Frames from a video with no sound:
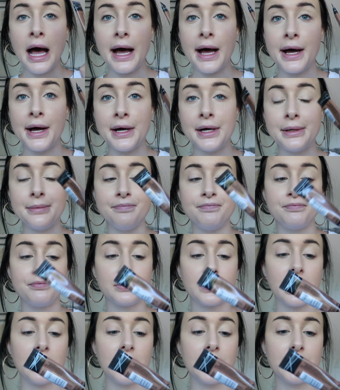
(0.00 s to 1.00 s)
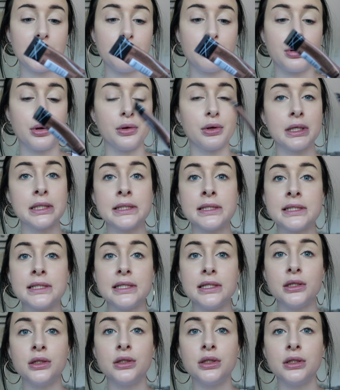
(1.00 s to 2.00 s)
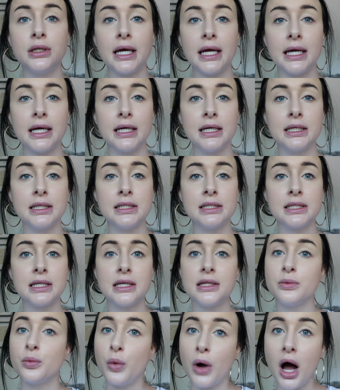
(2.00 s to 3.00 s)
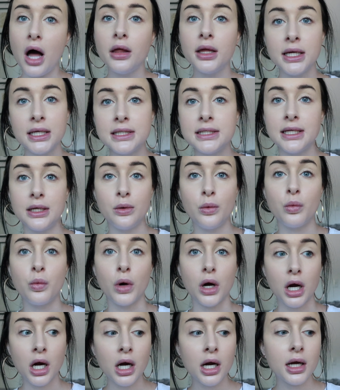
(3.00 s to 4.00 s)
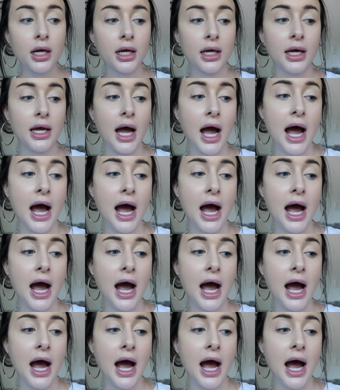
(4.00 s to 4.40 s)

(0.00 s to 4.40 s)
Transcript: like the Pro Conceal, and while it did work,